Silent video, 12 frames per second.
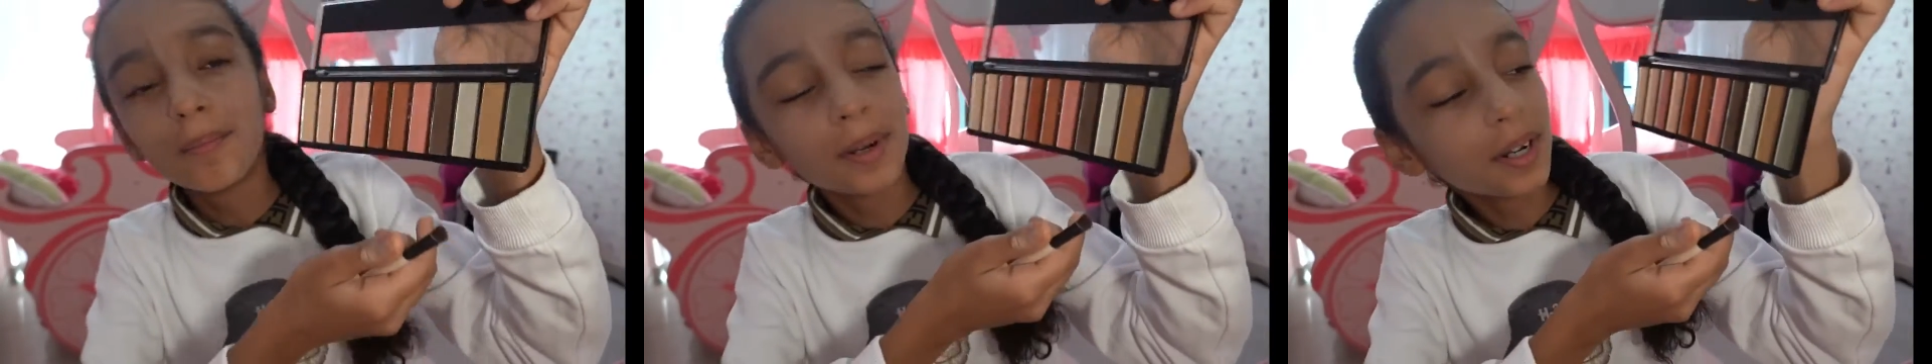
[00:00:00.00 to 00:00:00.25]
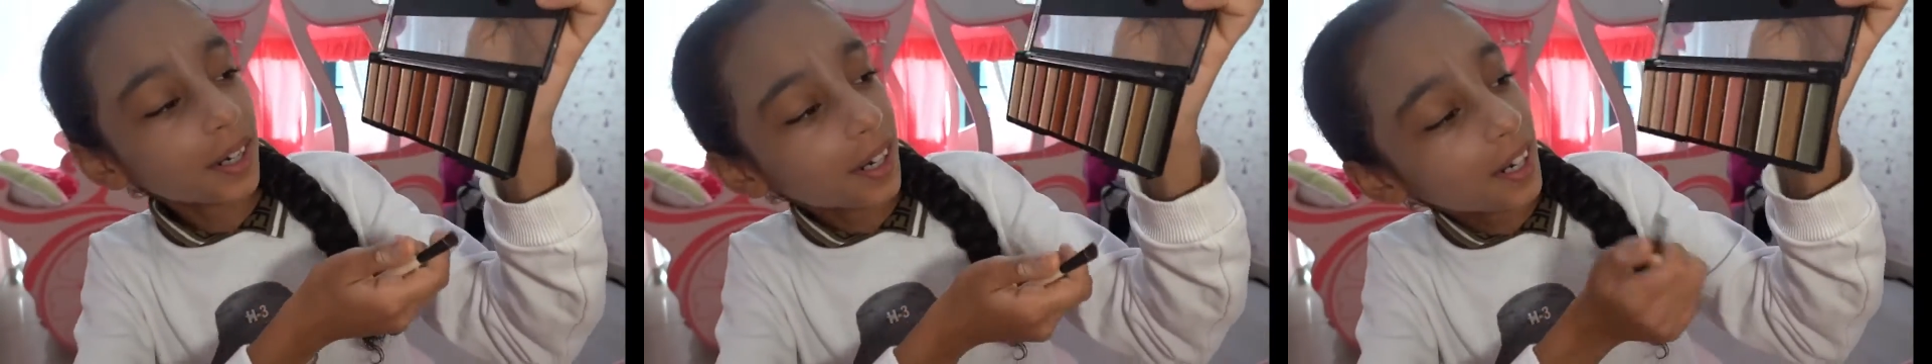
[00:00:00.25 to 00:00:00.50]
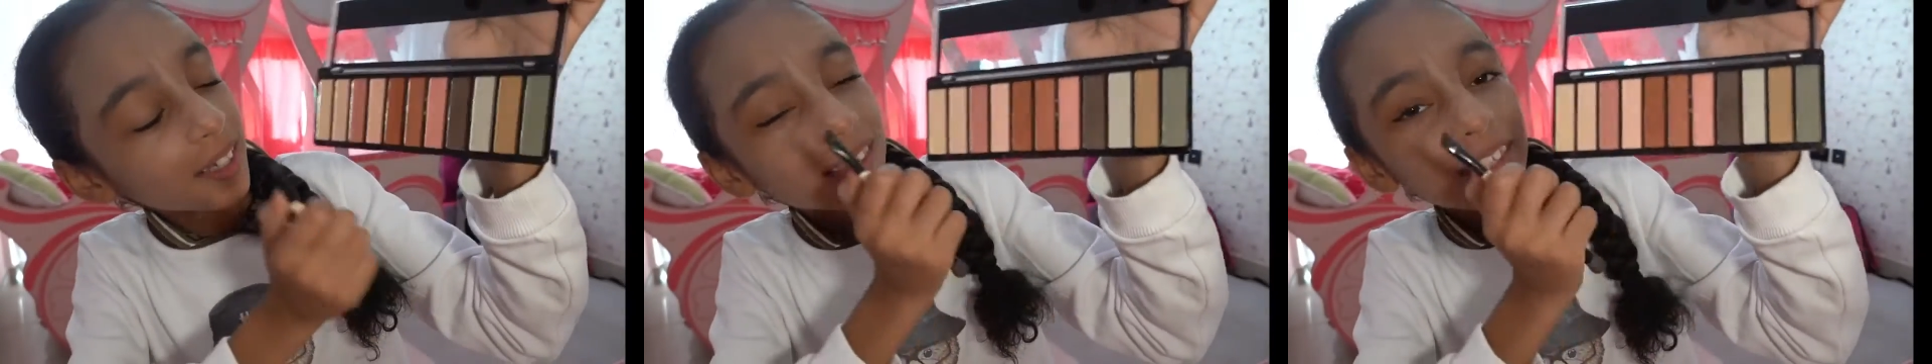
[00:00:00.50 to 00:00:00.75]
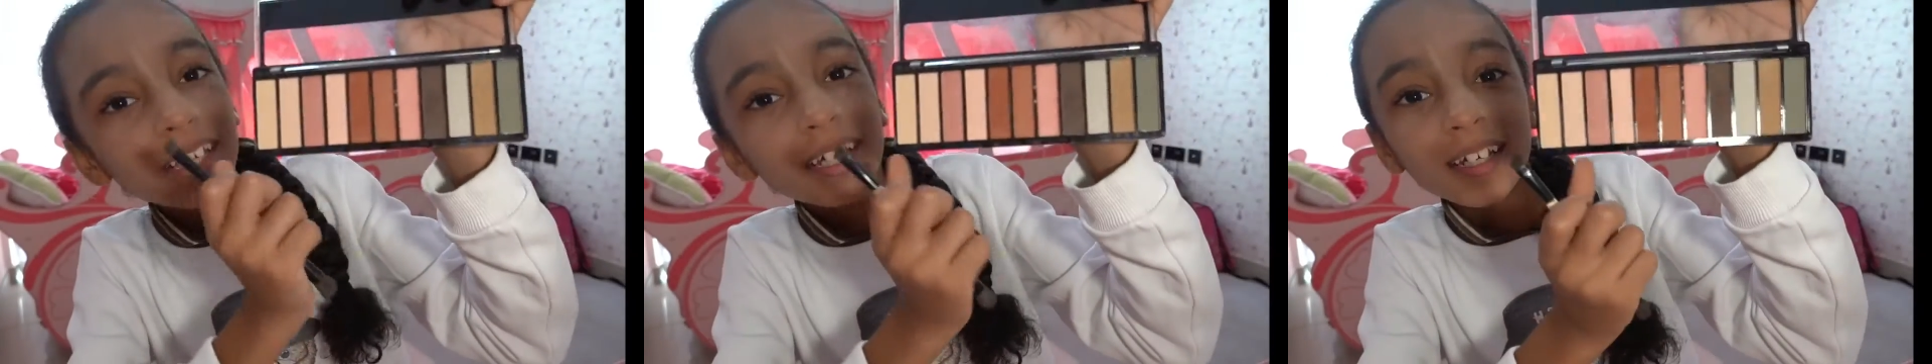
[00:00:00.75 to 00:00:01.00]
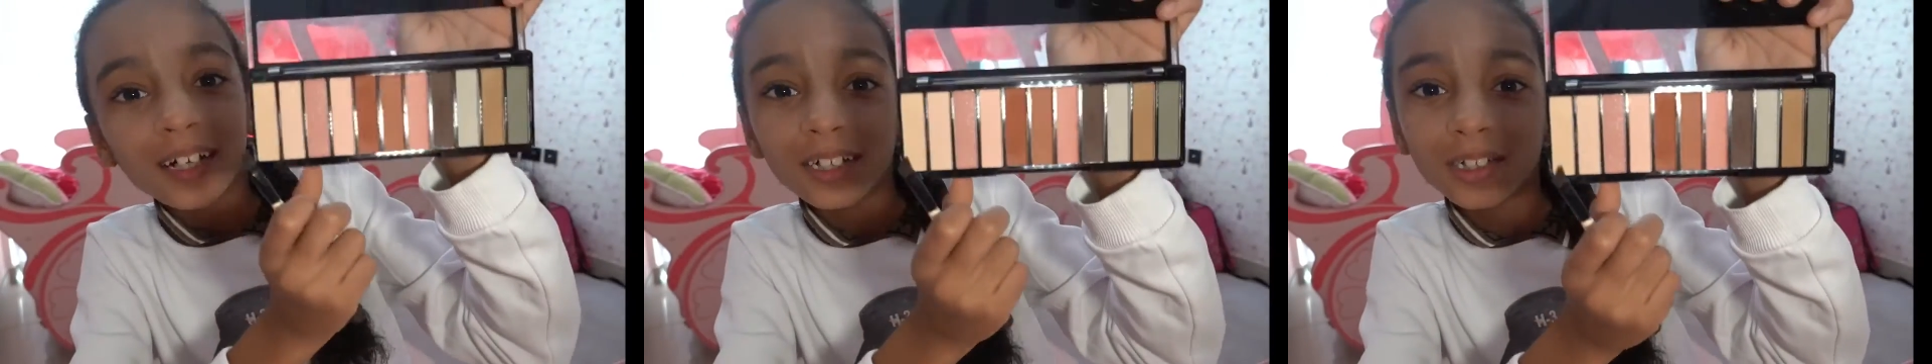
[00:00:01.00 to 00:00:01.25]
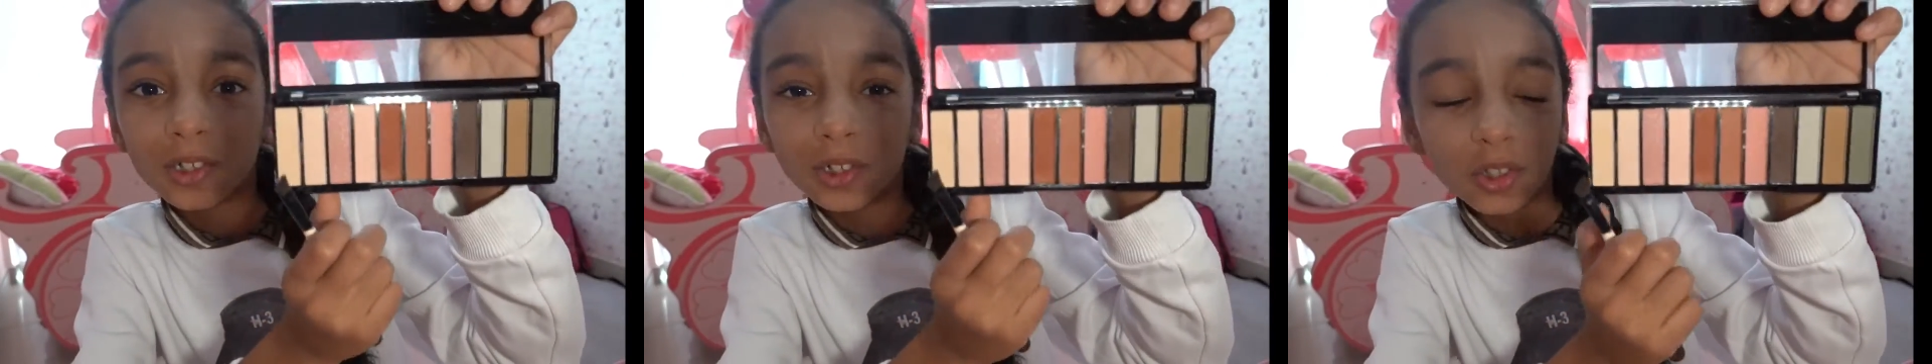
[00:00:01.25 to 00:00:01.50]
but I think
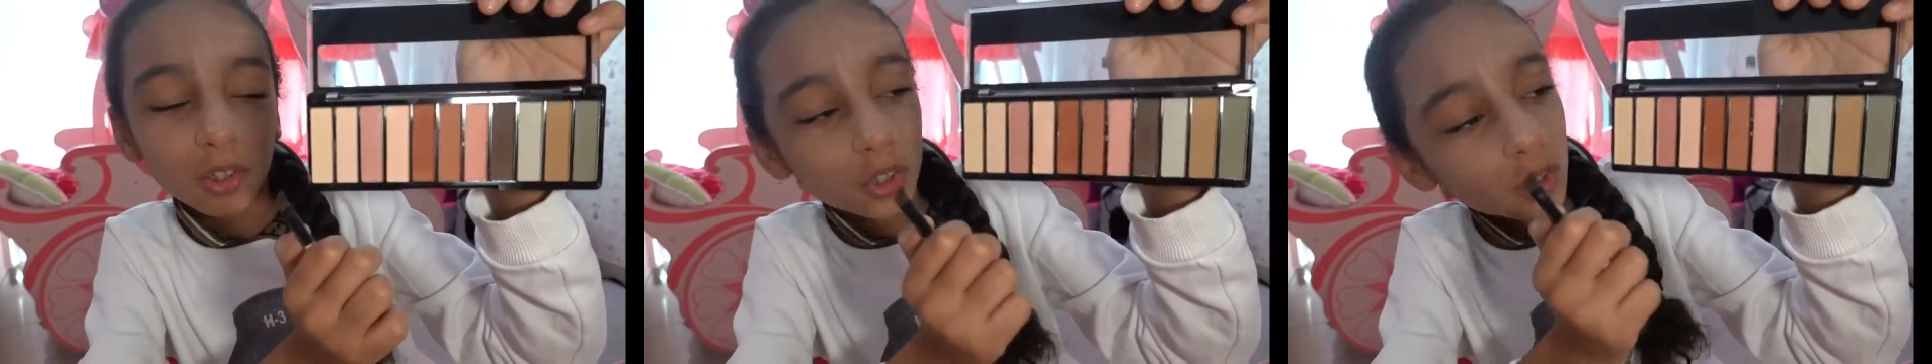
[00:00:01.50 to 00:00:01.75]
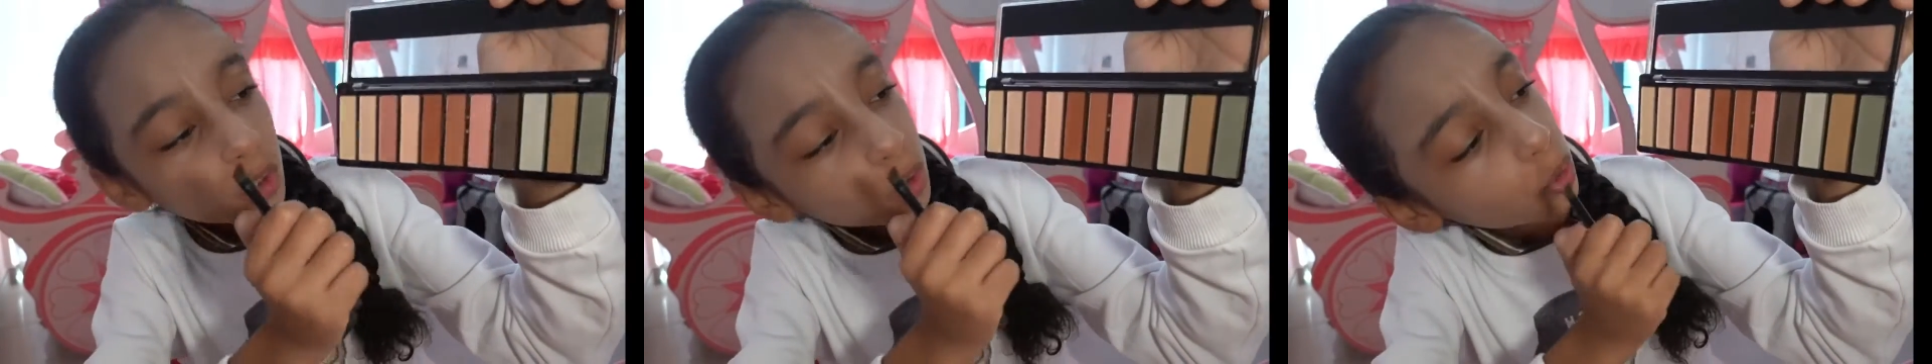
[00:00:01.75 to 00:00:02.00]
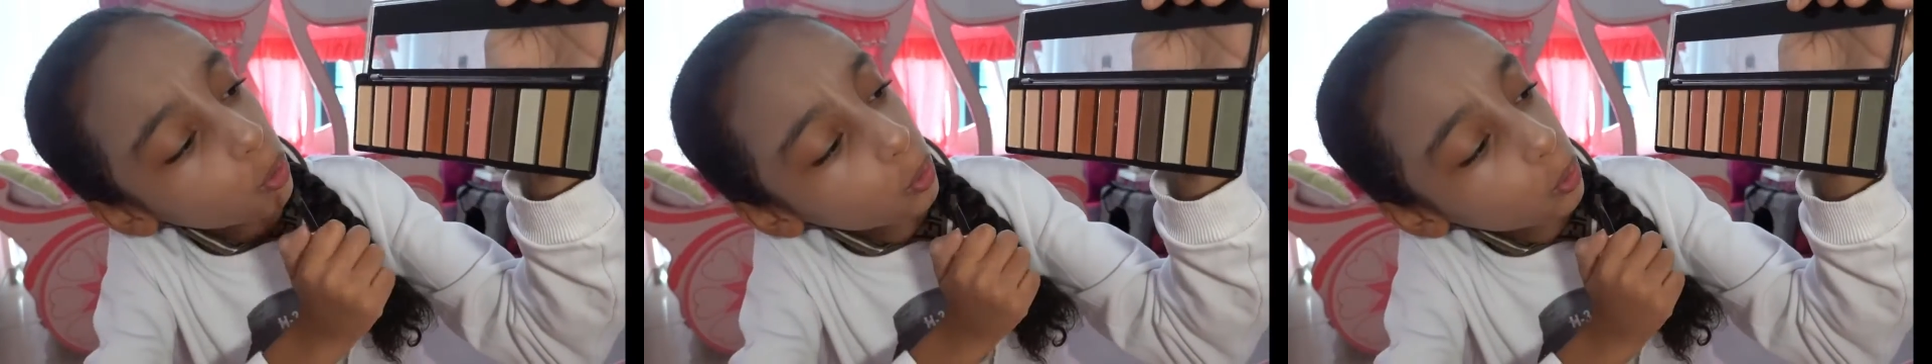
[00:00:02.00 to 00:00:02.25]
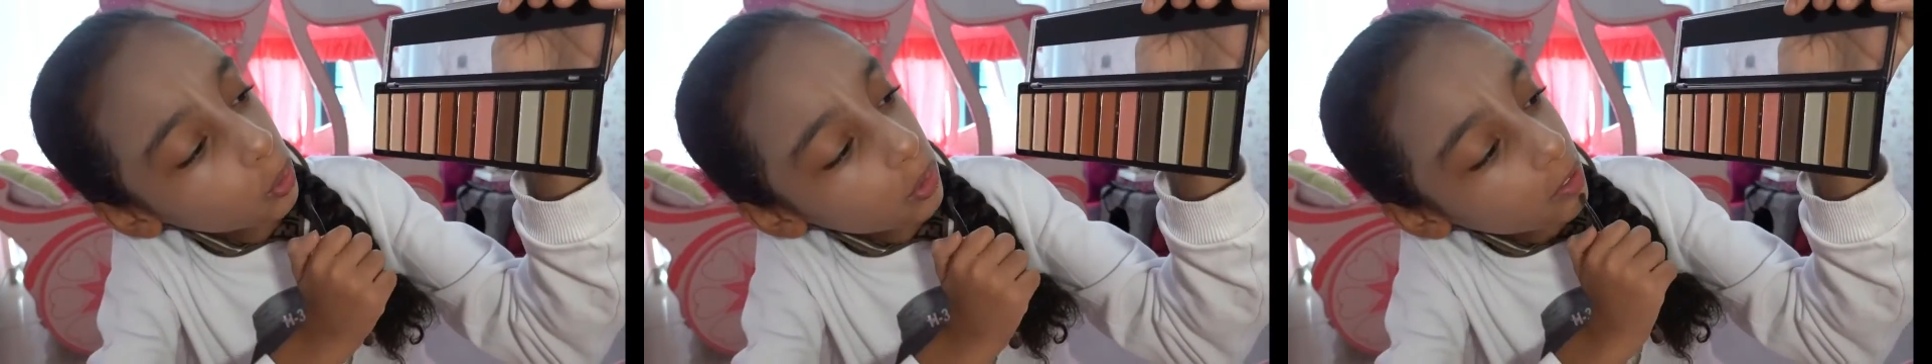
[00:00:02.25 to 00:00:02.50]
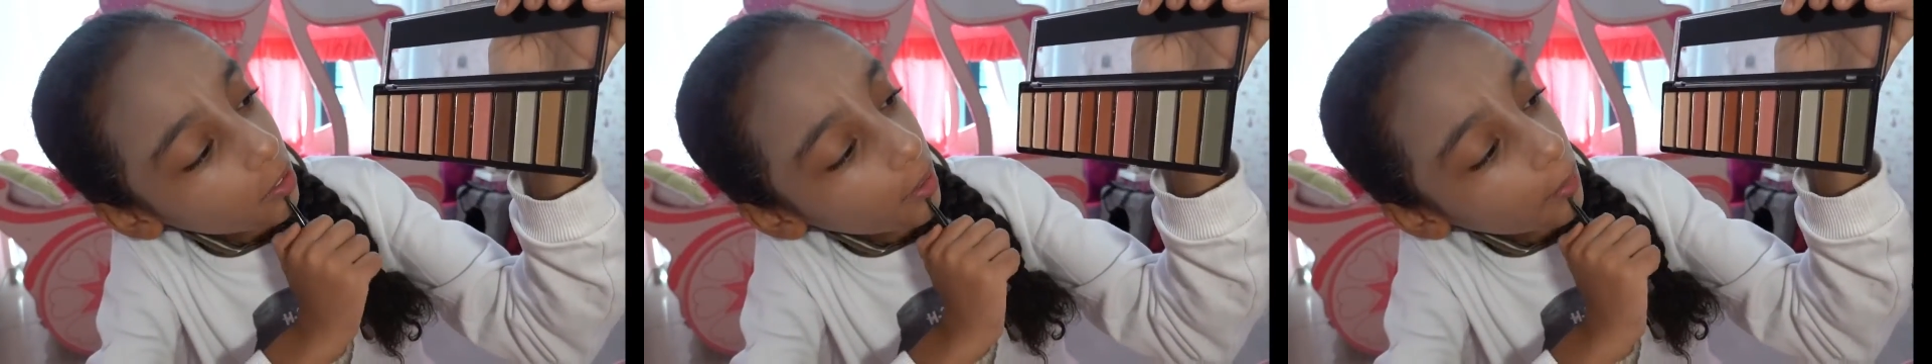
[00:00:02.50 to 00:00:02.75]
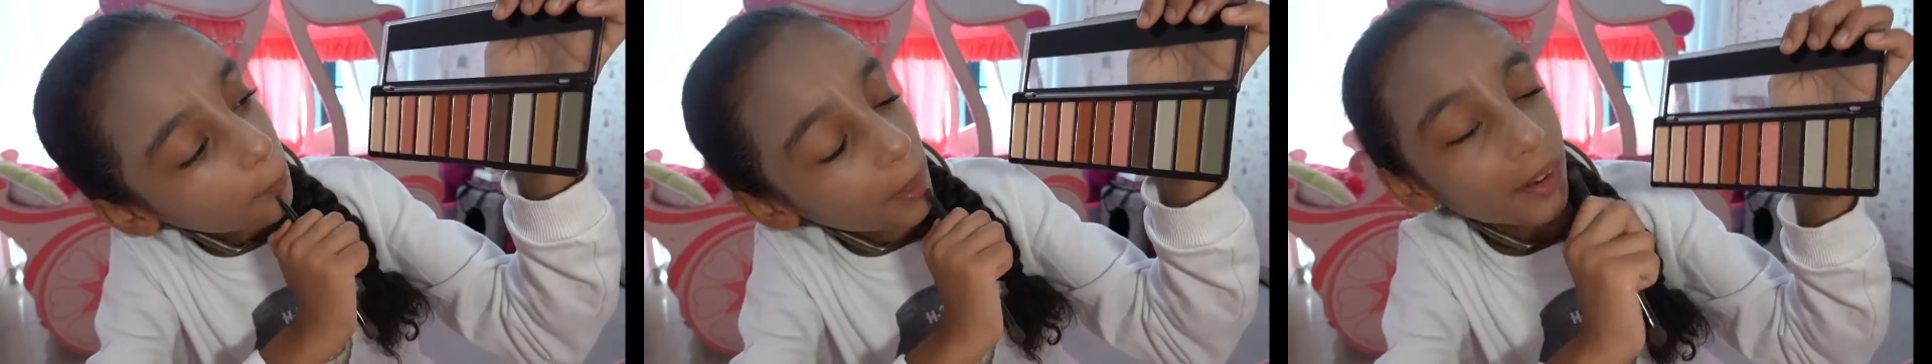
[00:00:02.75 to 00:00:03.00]
I should choose
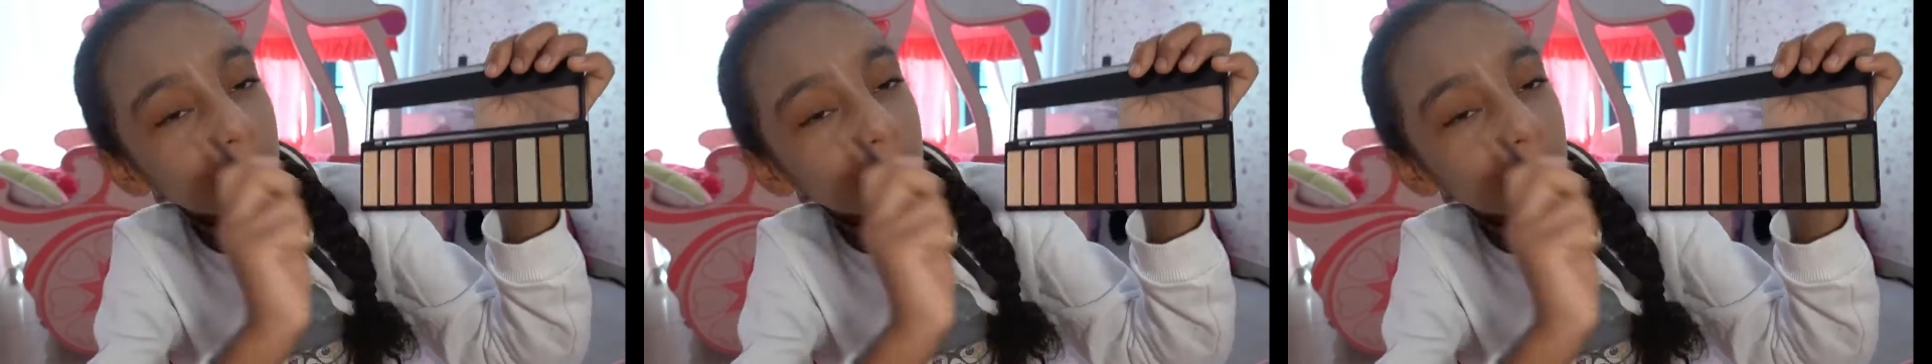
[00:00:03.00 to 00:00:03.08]
I